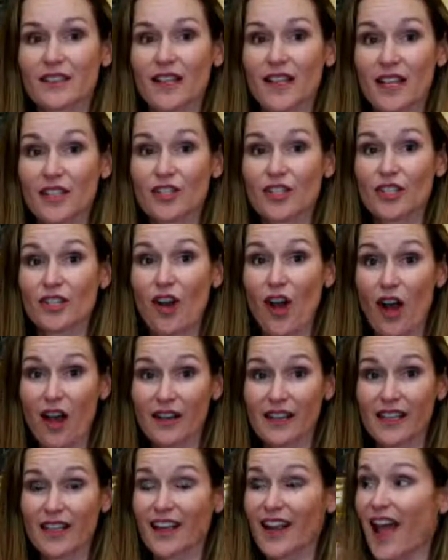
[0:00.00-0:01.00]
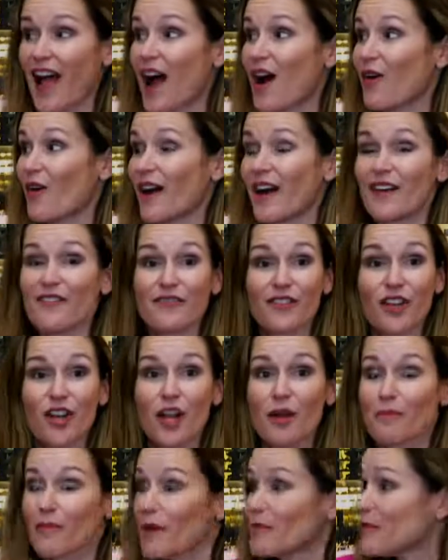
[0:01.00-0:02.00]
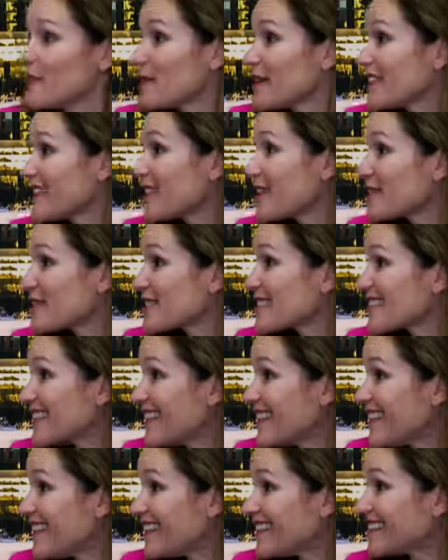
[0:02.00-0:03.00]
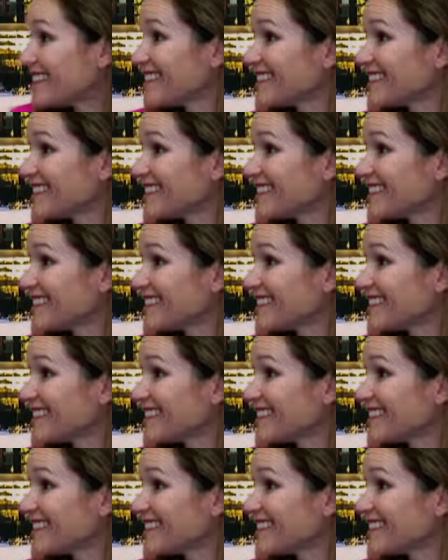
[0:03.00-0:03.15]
agent on it. However, maybe we can go see it.